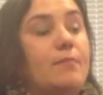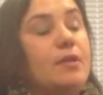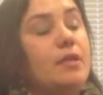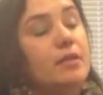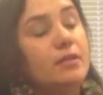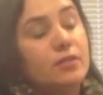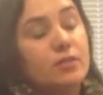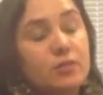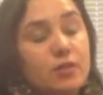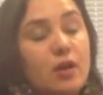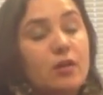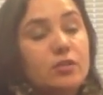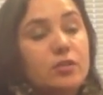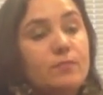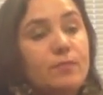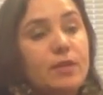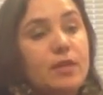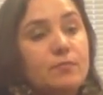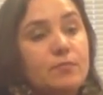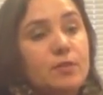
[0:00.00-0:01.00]
And it also
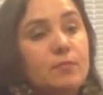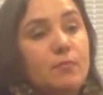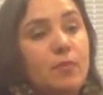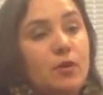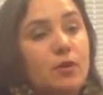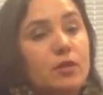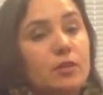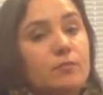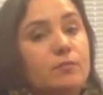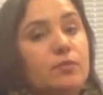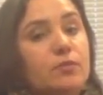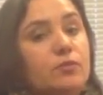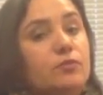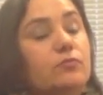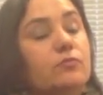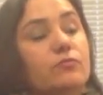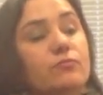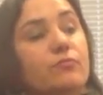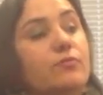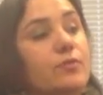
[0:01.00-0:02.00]
becomes a marketable
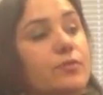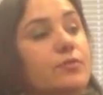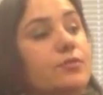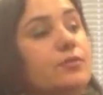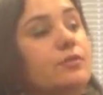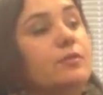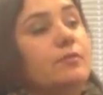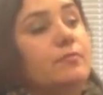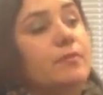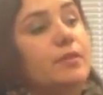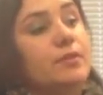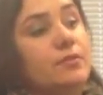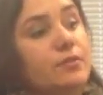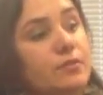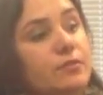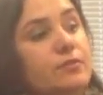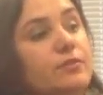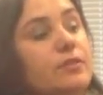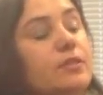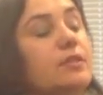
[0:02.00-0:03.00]
tool for a student, because
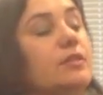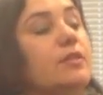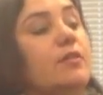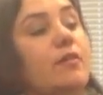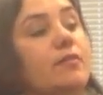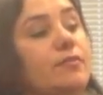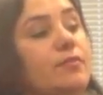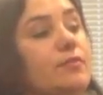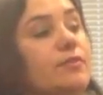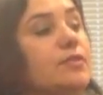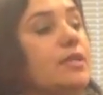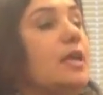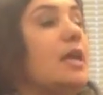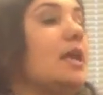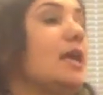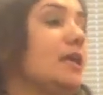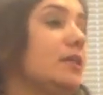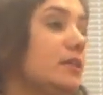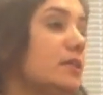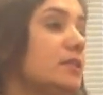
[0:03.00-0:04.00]
students can go out there and say,
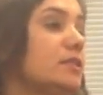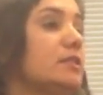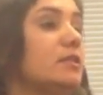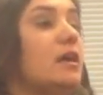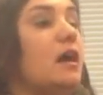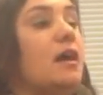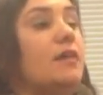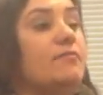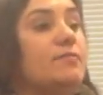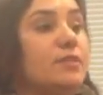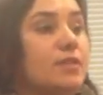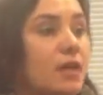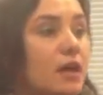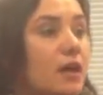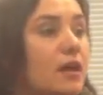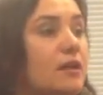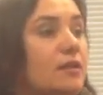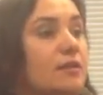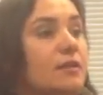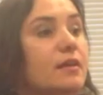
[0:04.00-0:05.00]
hey, listen, I've
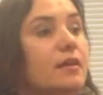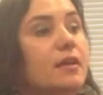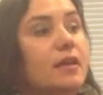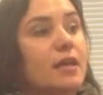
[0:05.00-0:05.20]
done,